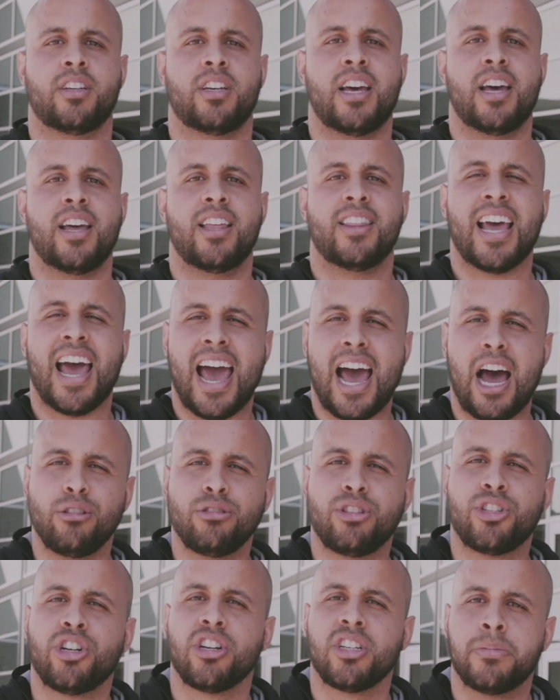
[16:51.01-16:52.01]
The
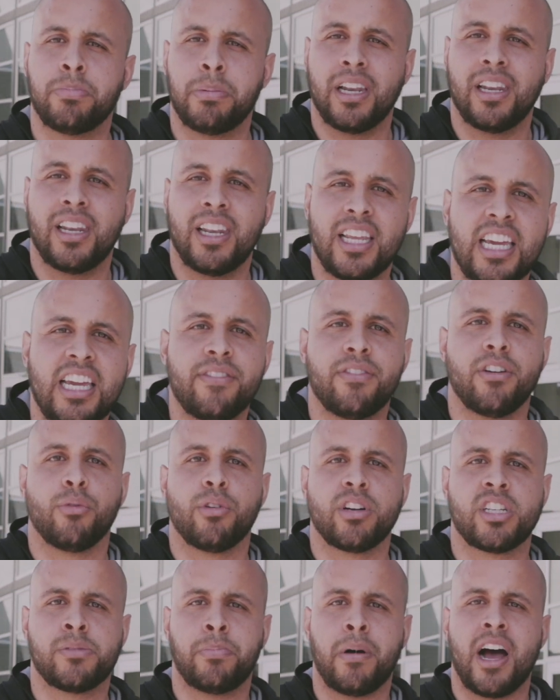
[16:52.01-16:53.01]
house church believer
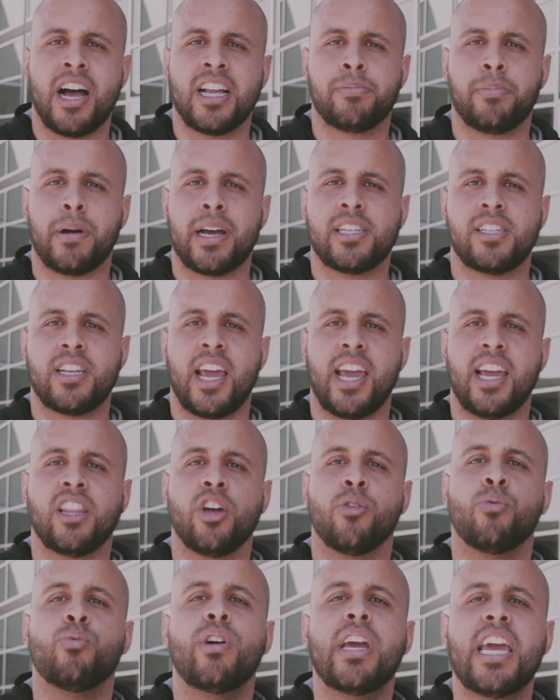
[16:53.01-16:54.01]
responds by saying that
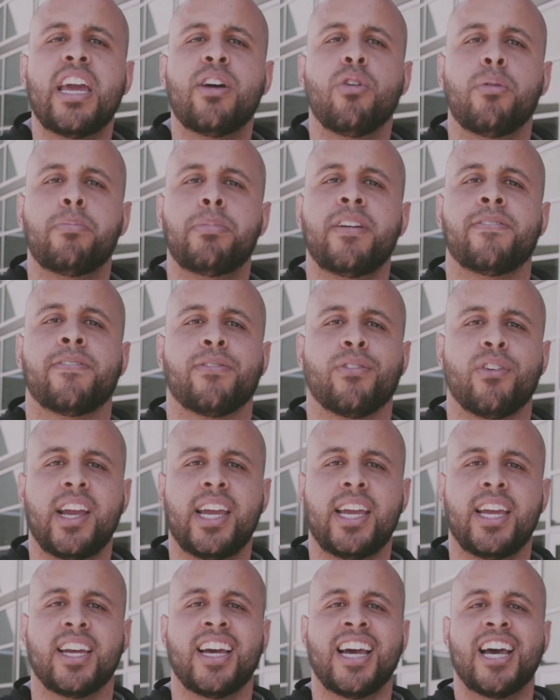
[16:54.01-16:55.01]
we will be
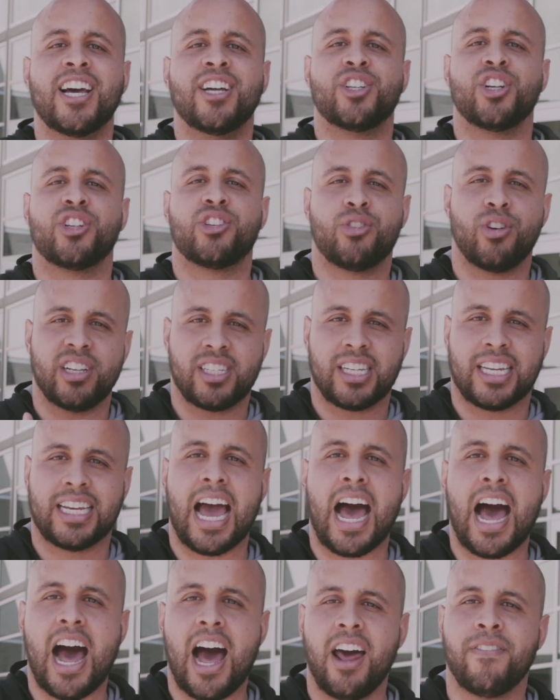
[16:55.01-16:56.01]
free to trust
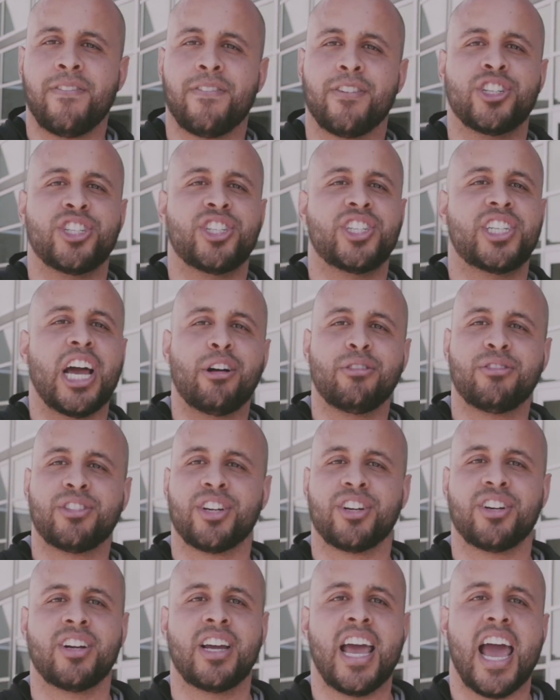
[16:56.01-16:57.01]
God for
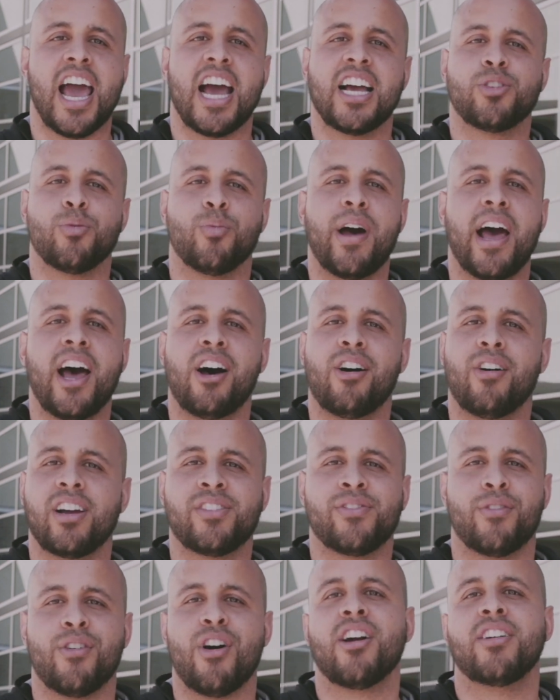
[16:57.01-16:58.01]
shelter as well as
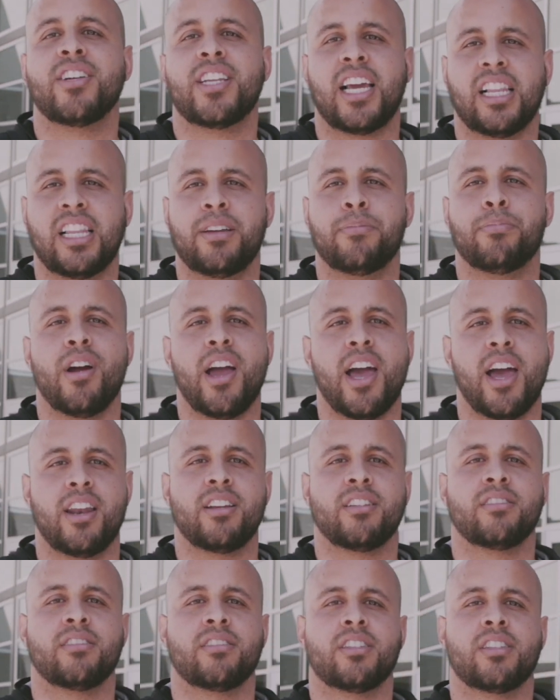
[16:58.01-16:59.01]
for our daily bread.
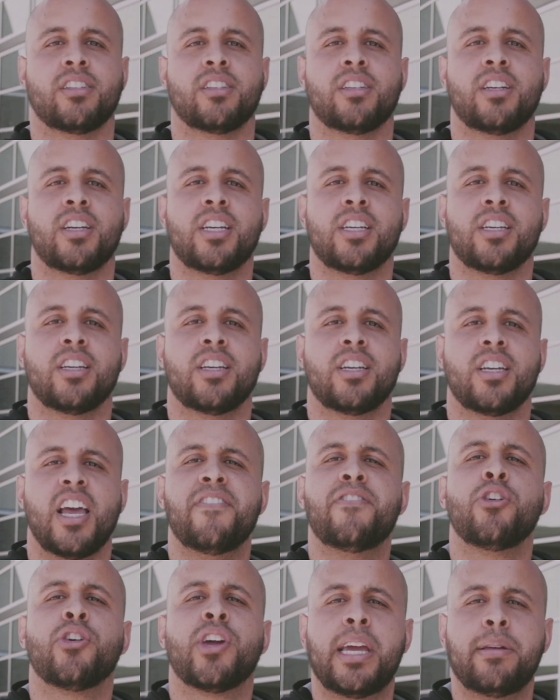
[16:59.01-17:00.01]
'If
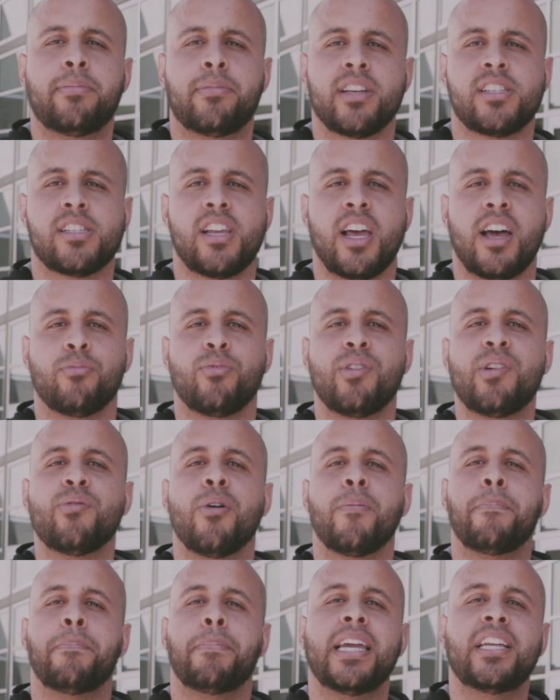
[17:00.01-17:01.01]
you keep this up, we will
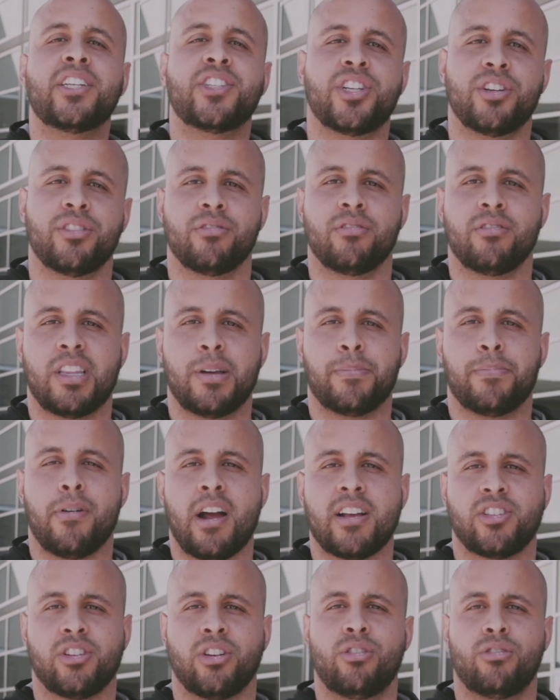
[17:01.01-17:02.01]
beat you,' the
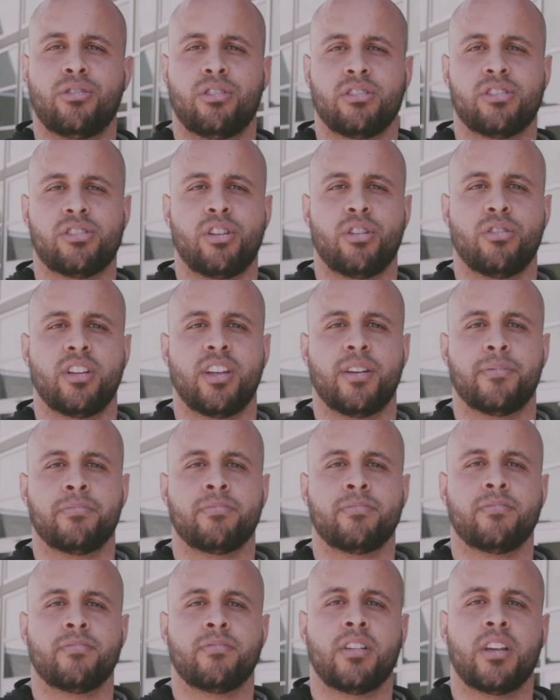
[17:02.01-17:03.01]
prosecutors told them.
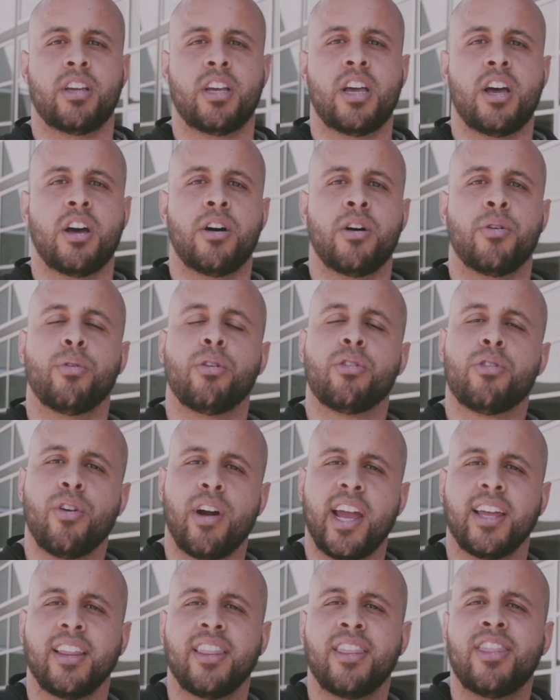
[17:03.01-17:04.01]
Well,
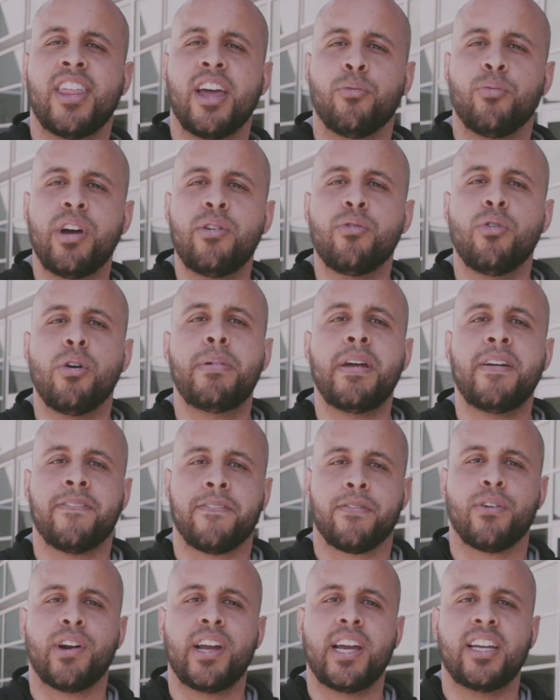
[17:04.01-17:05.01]
great, then we will be free